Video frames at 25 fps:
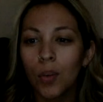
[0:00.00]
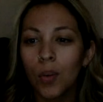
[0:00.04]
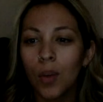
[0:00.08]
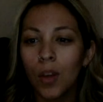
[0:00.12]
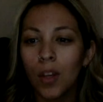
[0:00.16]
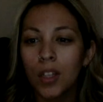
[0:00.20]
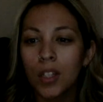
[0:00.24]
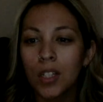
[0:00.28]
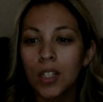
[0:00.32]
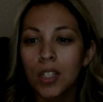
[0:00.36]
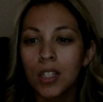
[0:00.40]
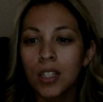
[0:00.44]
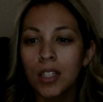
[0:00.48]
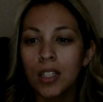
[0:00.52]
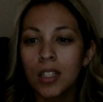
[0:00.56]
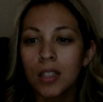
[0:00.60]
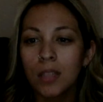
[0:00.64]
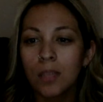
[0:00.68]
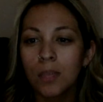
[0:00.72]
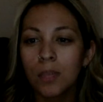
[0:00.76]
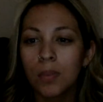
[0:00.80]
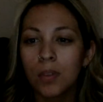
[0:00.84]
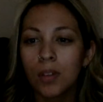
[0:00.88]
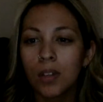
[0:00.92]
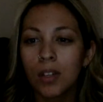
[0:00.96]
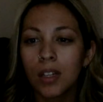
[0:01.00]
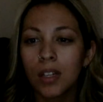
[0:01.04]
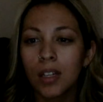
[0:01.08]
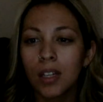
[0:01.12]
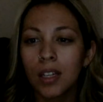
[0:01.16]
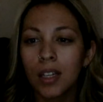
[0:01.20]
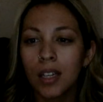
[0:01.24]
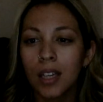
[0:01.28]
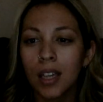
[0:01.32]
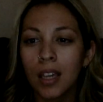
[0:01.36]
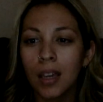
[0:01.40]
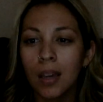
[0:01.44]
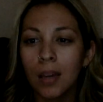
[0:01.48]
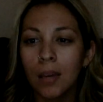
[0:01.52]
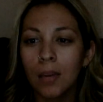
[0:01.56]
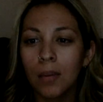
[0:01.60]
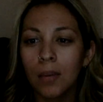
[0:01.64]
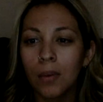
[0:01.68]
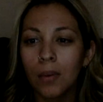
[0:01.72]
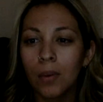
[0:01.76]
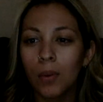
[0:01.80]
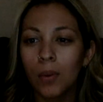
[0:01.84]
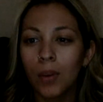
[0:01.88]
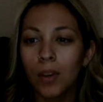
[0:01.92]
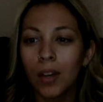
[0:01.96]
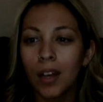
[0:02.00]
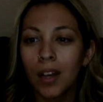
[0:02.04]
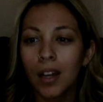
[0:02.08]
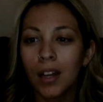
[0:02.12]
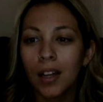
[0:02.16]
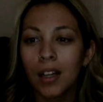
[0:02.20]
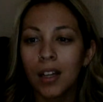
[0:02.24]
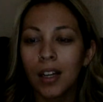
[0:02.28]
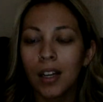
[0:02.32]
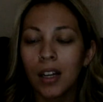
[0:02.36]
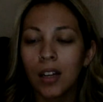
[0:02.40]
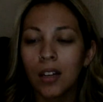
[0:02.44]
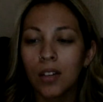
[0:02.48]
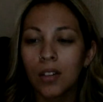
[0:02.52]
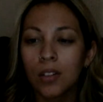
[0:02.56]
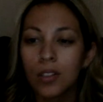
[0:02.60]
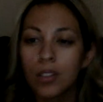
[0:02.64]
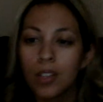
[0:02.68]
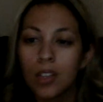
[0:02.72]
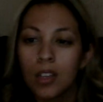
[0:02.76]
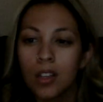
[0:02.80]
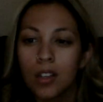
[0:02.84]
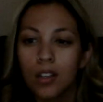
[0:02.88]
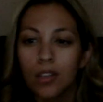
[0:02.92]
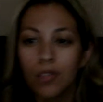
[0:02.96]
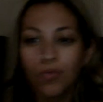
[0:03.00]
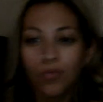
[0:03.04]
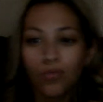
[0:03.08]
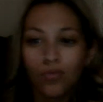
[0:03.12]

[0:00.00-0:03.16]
watching this Brooklyn game. We got it close here.